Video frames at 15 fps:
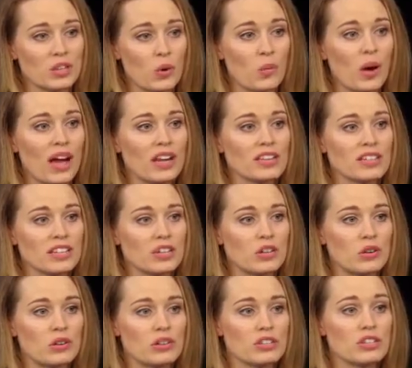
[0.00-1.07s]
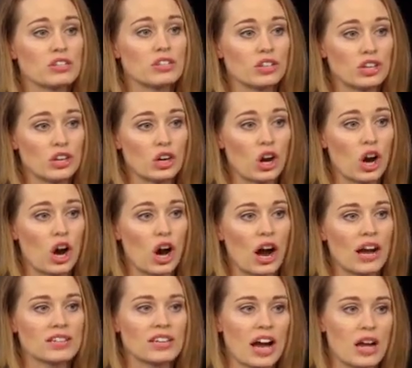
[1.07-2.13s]
a way to secure
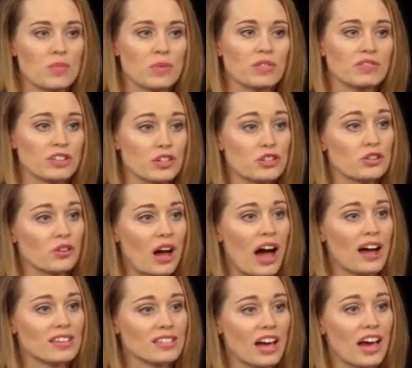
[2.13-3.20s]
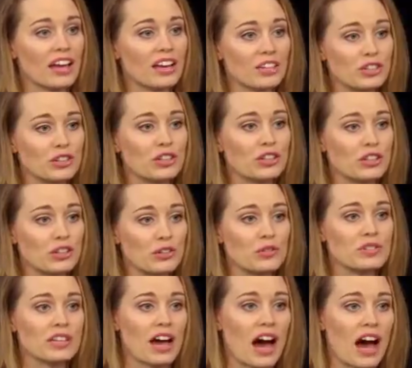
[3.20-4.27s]
a type of digital asset, and you could
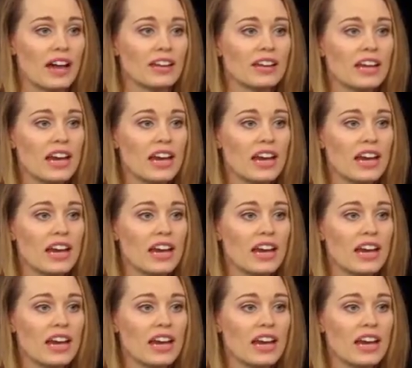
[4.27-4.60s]
use that